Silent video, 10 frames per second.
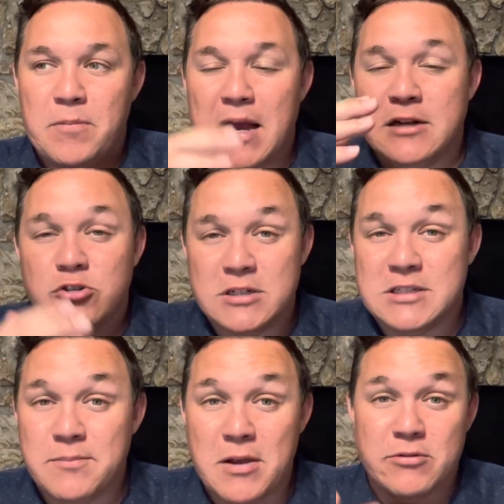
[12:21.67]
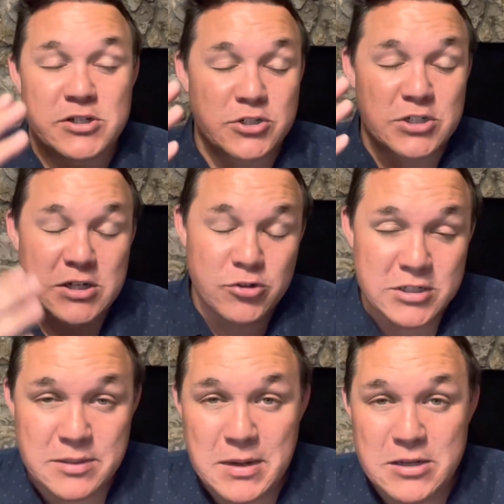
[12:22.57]
I trust in my research, I
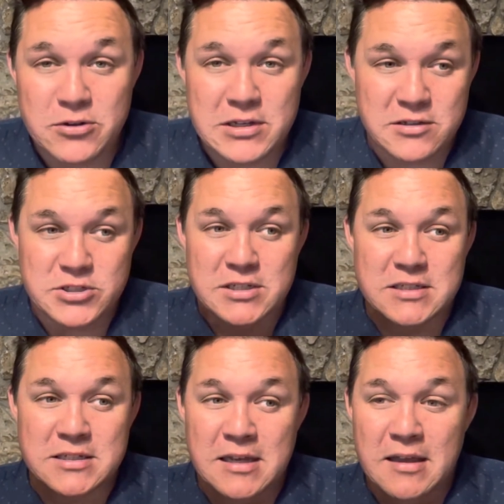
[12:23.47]
trust in my due diligence.